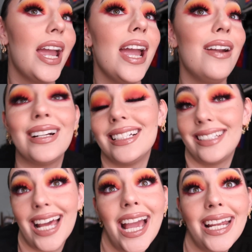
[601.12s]
hair and
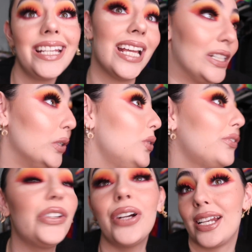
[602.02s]
tidy and
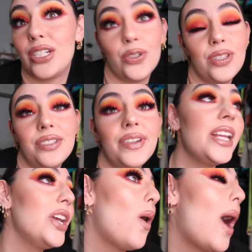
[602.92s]
hoover and do this
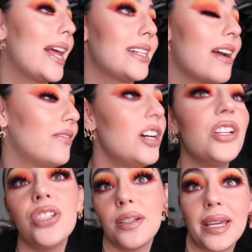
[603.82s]
video and have
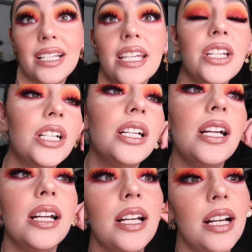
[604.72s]
lunch and make dinner.
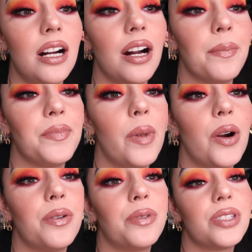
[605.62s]
My
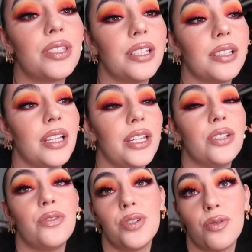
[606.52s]
aunt wants to, like, you
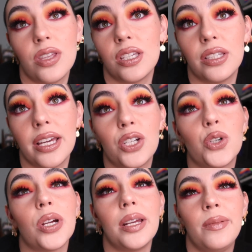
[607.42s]
know, do this like
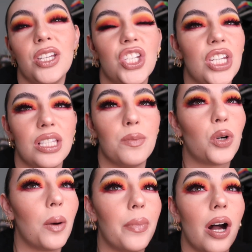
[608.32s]
creamy cheesy
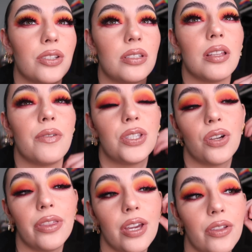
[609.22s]
prawn pasta that we
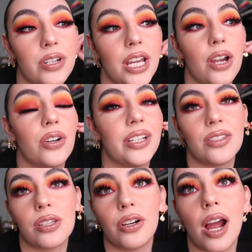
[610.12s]
saw the other day on
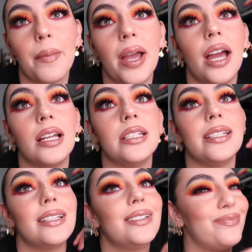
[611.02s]
Instagram,
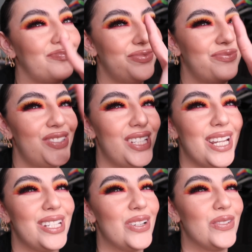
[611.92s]
and
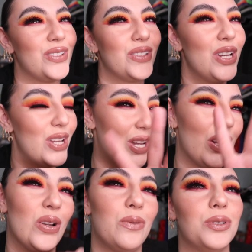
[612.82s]
stay tuned.
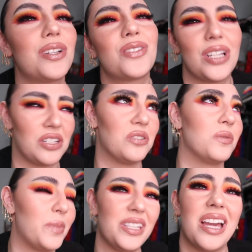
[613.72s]
And, well, not stay
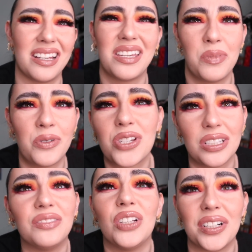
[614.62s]
tuned, but yeah, keep on
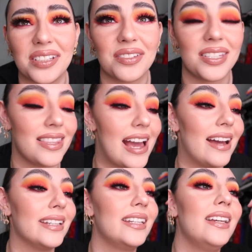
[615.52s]
watching the vlog and you'll see
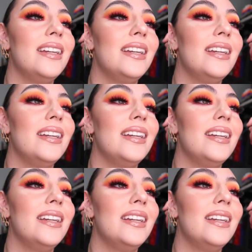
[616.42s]
that.